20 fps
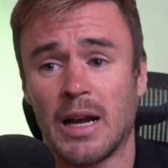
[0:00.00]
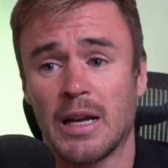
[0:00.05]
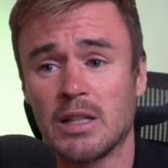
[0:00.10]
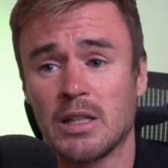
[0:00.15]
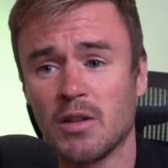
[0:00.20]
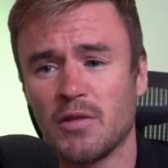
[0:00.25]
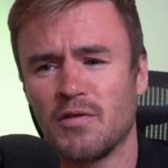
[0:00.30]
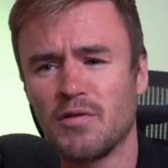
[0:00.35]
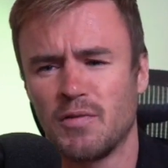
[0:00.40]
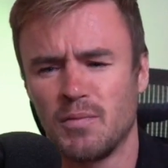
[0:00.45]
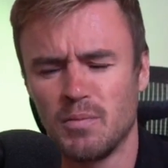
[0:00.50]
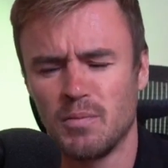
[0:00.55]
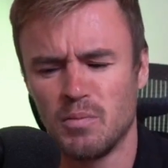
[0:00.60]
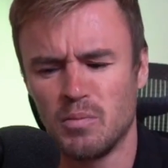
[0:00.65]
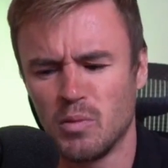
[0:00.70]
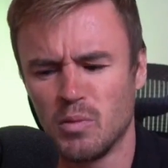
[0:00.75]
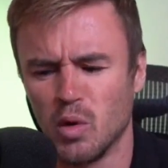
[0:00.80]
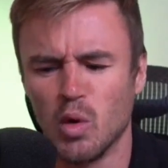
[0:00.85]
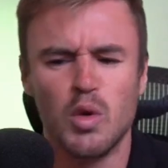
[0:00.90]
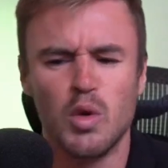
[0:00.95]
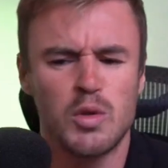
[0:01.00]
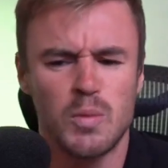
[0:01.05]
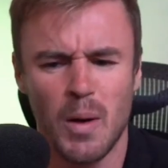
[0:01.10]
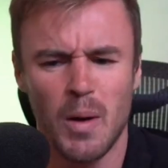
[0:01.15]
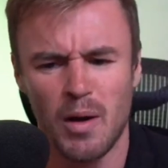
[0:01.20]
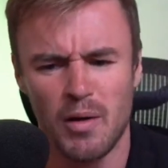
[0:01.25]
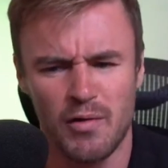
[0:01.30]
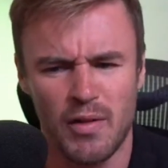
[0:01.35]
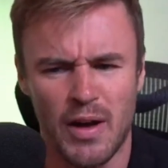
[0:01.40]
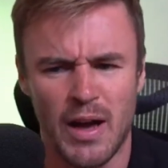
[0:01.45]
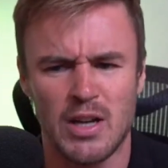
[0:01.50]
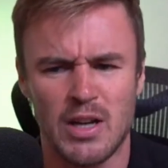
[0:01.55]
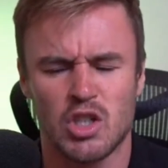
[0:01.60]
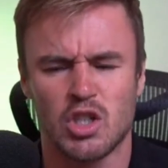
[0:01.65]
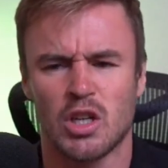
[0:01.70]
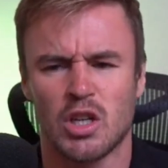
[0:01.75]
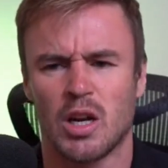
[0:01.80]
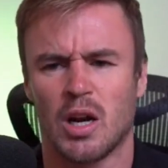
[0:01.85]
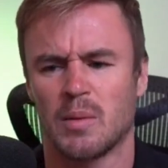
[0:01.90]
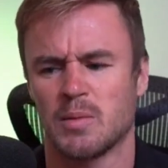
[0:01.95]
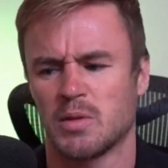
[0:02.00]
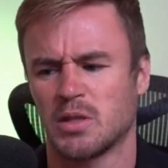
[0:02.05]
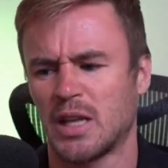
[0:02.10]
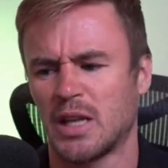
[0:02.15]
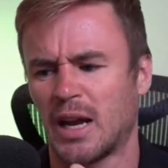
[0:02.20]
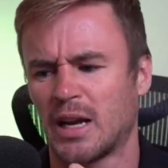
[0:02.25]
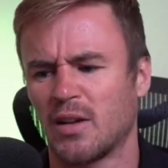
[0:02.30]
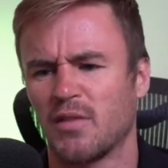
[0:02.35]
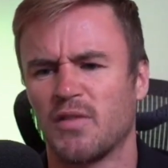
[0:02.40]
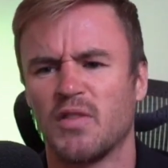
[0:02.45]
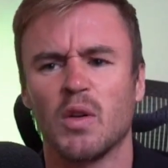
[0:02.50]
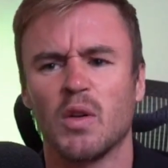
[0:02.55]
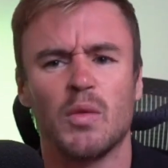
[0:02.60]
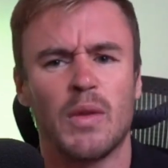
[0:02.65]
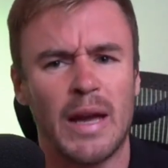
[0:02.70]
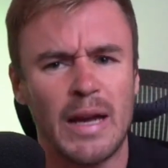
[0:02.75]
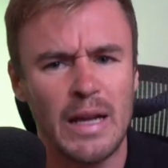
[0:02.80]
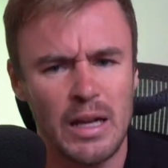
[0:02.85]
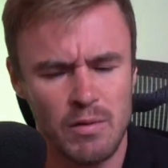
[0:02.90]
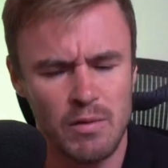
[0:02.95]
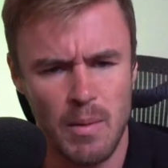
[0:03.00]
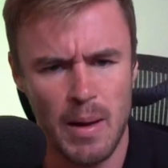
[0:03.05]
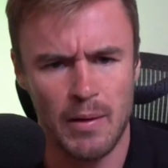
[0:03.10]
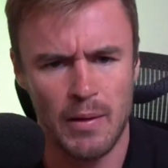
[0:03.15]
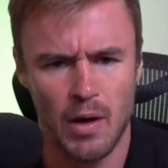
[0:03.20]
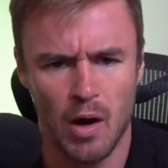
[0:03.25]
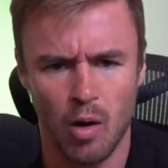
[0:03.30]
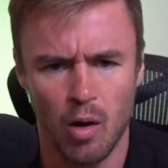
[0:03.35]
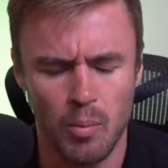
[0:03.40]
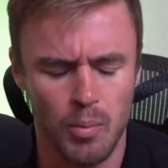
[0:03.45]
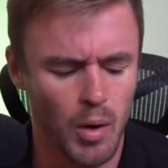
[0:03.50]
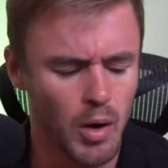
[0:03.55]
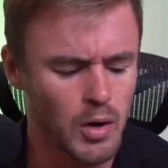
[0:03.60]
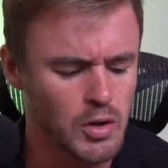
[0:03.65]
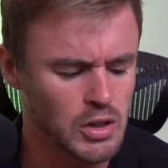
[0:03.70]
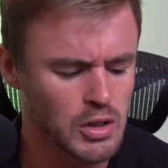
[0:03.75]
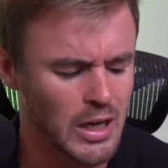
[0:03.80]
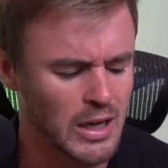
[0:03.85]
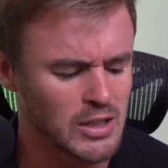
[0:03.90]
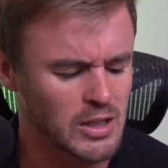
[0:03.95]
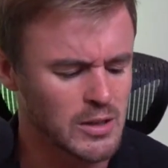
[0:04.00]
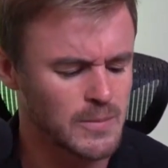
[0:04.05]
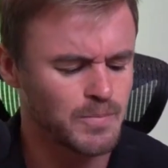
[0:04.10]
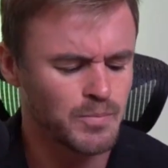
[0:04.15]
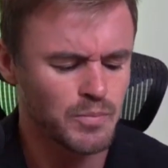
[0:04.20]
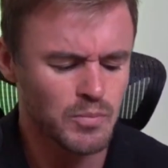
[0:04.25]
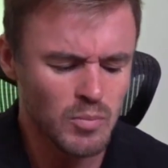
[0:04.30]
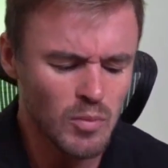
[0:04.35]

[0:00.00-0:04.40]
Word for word: to lose motivation and I'm starting to feel negative about the whole process.